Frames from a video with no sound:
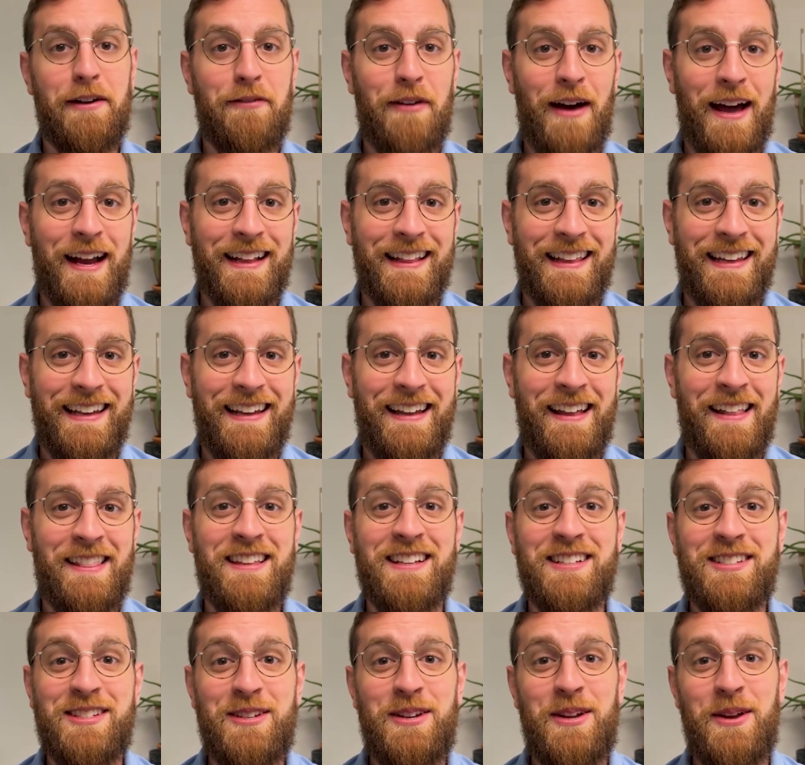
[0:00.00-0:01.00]
Finally,
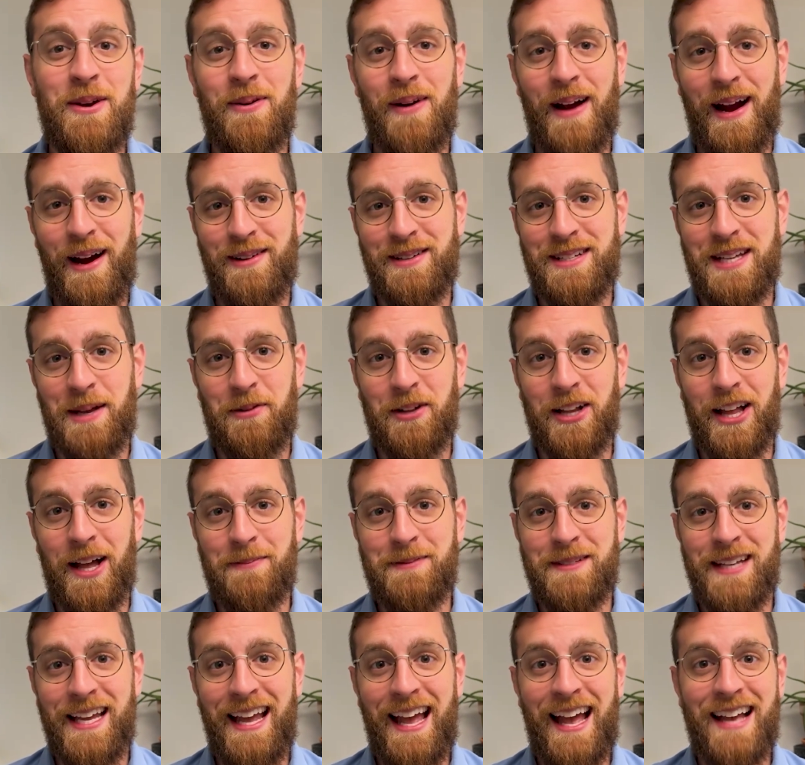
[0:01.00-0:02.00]
this new Airtable
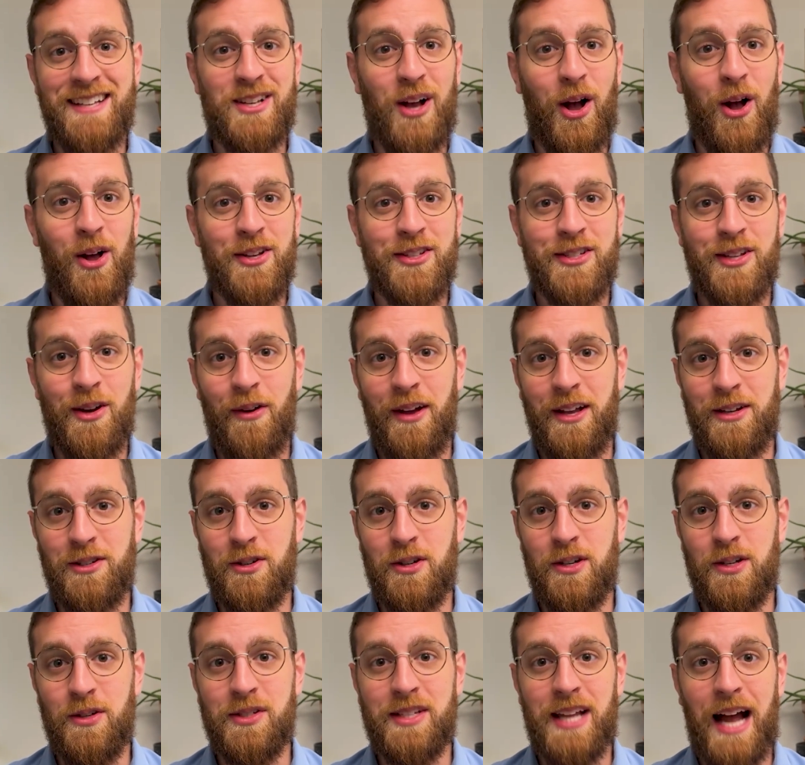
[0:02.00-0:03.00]
update has also
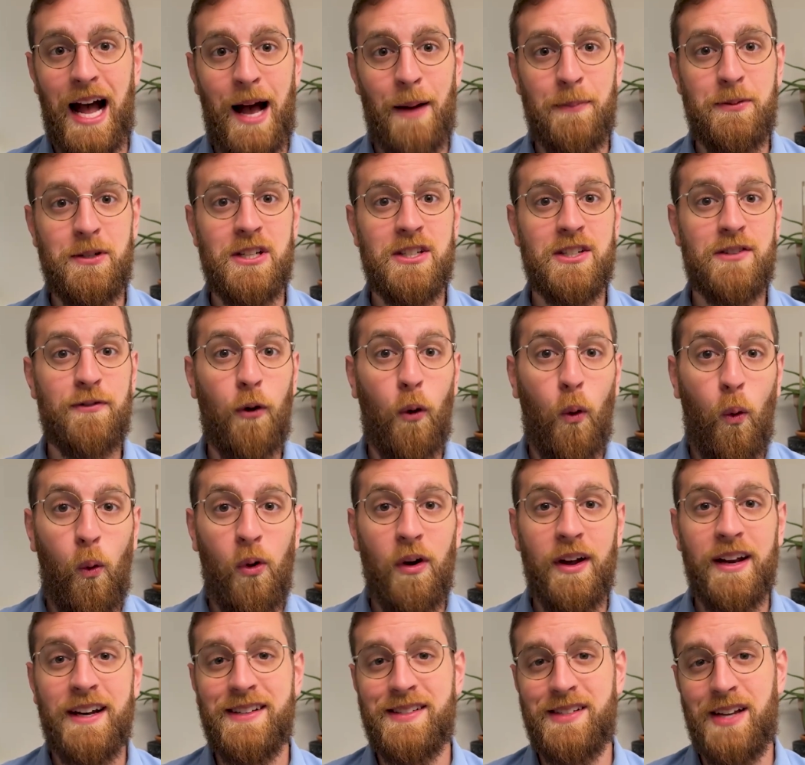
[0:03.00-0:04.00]
introduced options for
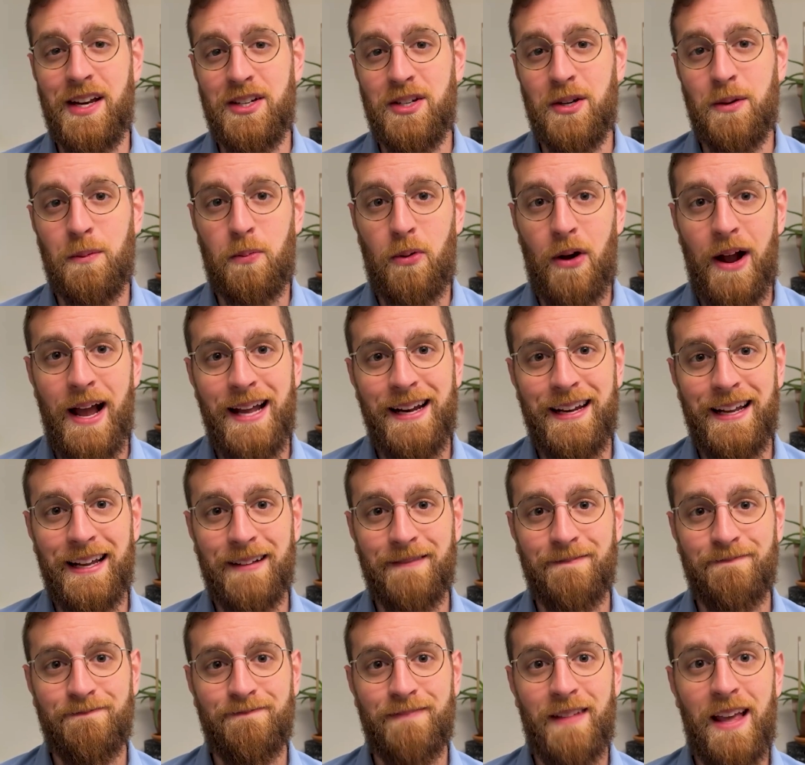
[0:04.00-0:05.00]
organization branding.
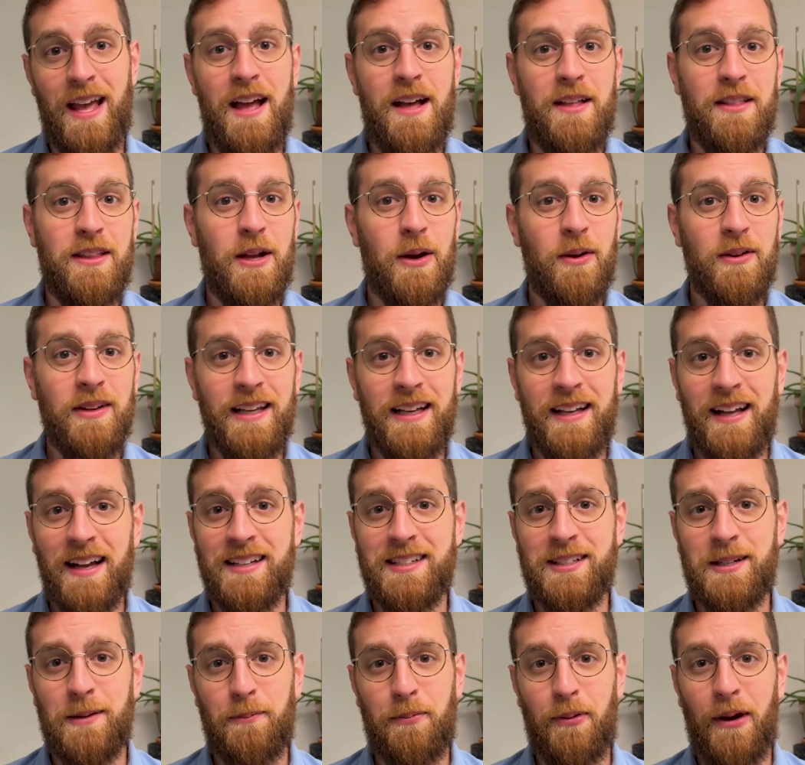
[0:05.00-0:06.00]
The only
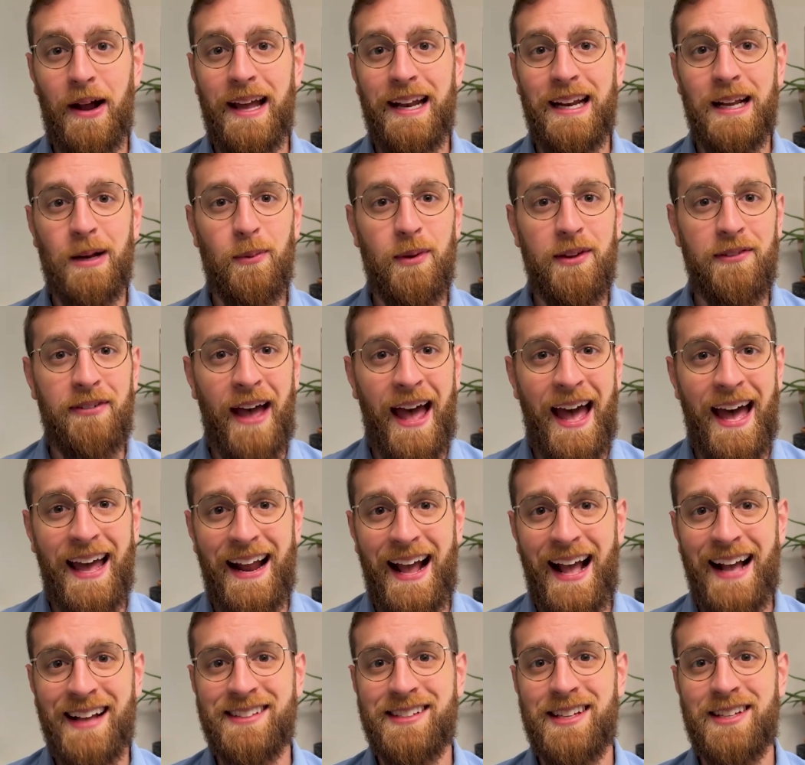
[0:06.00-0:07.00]
custom branding we've had
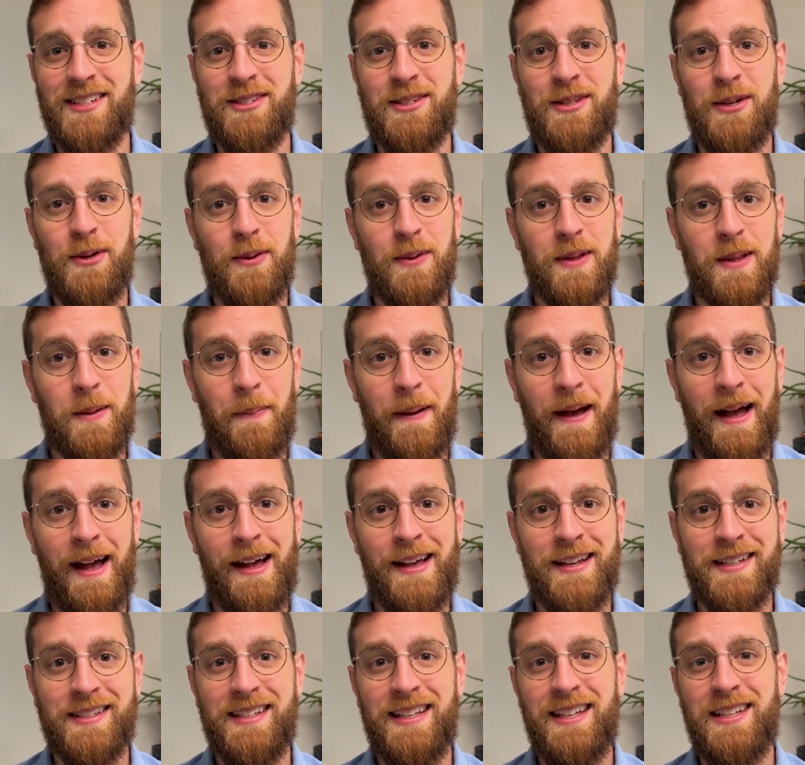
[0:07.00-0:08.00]
access to in the
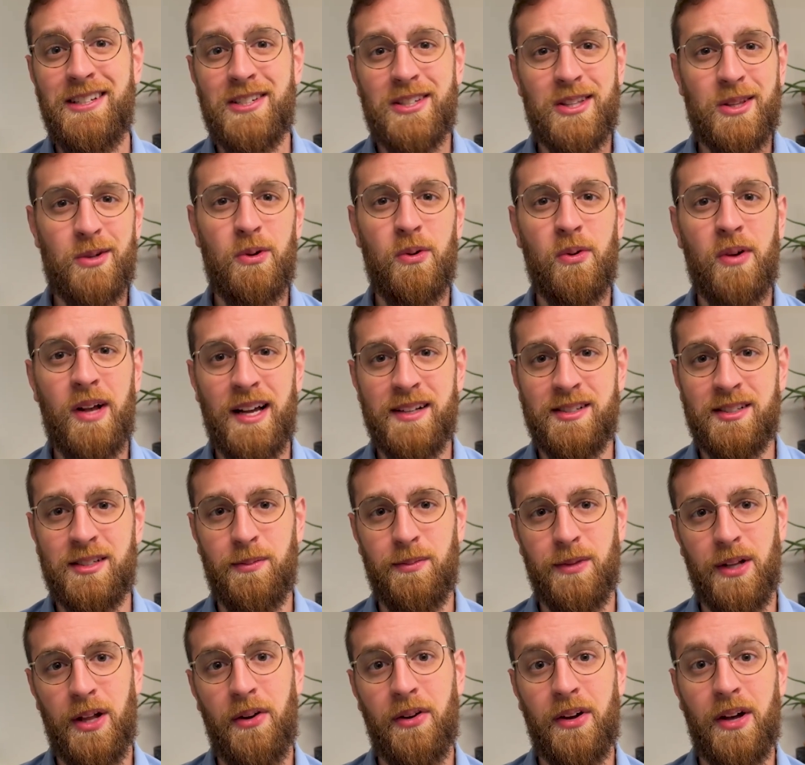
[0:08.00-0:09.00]
past is through
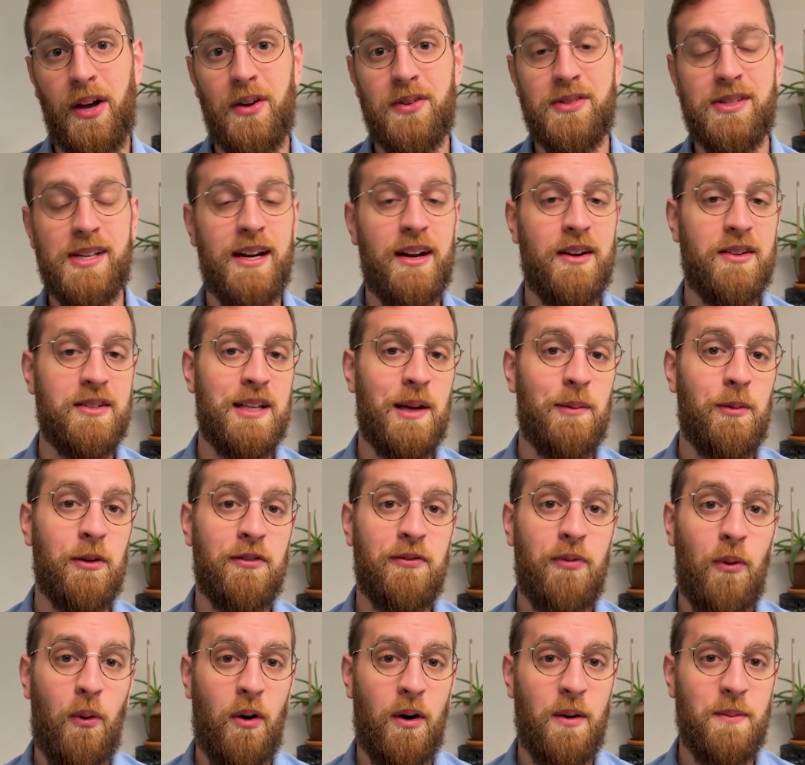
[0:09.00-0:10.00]
custom logos in
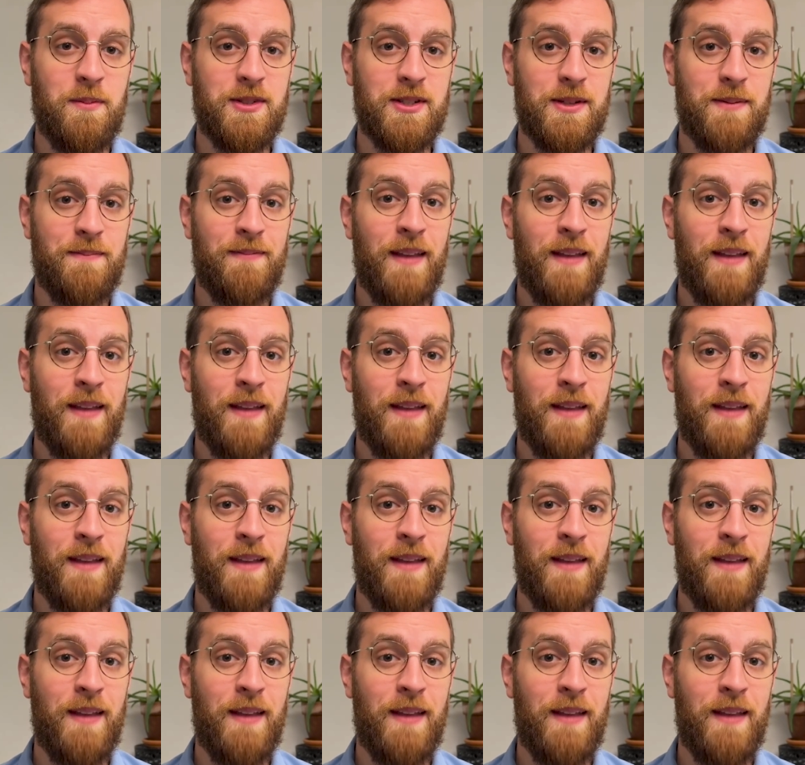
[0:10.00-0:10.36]
Airtable forms.